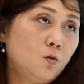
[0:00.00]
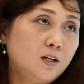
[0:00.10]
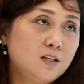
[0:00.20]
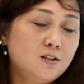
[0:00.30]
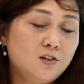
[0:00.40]

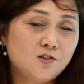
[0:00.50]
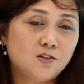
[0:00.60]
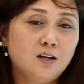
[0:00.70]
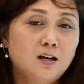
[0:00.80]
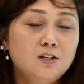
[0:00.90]

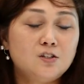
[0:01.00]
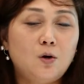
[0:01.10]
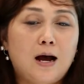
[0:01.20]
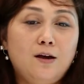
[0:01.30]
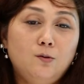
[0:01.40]
organization.
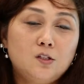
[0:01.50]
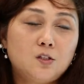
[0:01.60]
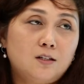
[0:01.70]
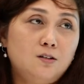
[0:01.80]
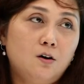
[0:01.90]
So I only
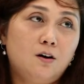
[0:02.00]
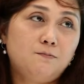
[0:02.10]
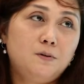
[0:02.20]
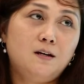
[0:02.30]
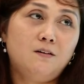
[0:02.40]
started
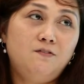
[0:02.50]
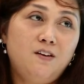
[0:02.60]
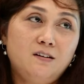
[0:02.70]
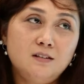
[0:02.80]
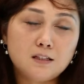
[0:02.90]
off being a
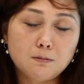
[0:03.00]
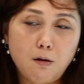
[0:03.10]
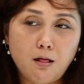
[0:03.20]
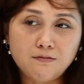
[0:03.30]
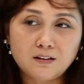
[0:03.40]
very
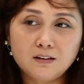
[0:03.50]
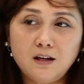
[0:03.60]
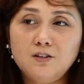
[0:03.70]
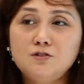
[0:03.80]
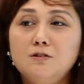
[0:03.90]
small
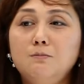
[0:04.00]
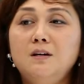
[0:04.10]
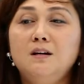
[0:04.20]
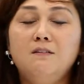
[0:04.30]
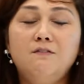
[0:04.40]
foundation,
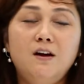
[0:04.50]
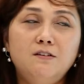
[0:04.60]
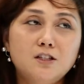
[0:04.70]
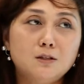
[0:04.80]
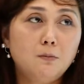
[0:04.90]
being a
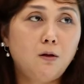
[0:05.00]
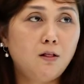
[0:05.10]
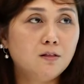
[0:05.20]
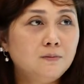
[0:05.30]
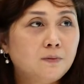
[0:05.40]
very
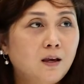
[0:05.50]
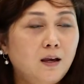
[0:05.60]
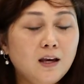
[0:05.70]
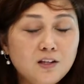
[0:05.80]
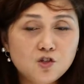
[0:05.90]
small
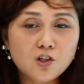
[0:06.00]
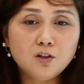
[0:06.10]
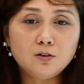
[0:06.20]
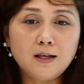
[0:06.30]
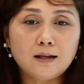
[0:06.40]

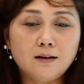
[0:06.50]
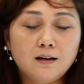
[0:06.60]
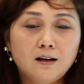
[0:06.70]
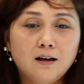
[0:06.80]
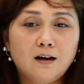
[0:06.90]
NGO that
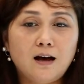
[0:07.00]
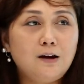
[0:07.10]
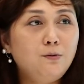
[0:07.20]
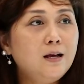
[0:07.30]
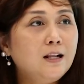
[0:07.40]

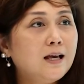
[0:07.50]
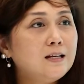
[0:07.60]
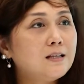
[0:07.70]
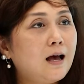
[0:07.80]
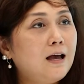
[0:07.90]
I
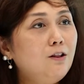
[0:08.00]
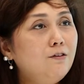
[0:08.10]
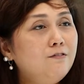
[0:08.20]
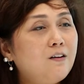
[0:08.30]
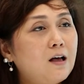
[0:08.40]
realized I
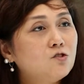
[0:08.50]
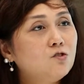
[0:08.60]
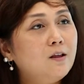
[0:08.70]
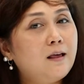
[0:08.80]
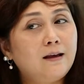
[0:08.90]
learn faster
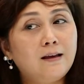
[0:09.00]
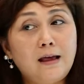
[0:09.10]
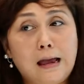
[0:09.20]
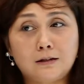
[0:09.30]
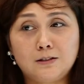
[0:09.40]
than I
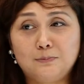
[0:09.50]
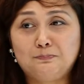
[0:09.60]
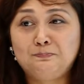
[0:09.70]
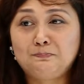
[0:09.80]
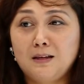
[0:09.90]
can act.
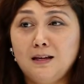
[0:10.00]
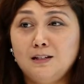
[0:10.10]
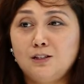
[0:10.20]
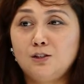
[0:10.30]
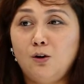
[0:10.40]

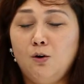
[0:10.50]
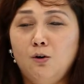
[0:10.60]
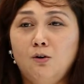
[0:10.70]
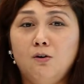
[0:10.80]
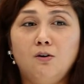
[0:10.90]

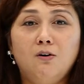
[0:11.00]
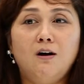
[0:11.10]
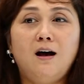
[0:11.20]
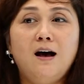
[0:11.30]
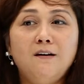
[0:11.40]
So
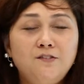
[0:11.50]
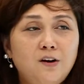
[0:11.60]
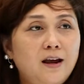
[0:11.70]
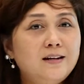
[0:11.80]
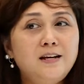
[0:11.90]

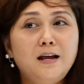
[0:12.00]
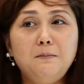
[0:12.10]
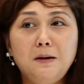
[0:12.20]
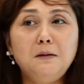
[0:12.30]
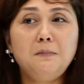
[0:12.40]
after I
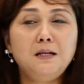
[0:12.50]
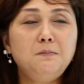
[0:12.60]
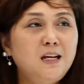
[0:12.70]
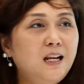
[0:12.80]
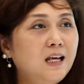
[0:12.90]
attend many, many
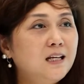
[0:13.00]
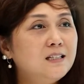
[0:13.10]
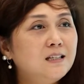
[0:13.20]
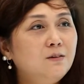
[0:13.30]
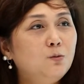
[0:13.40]

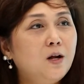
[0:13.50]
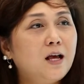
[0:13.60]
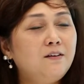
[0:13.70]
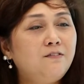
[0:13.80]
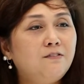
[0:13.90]
meetings and
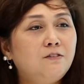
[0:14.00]
what I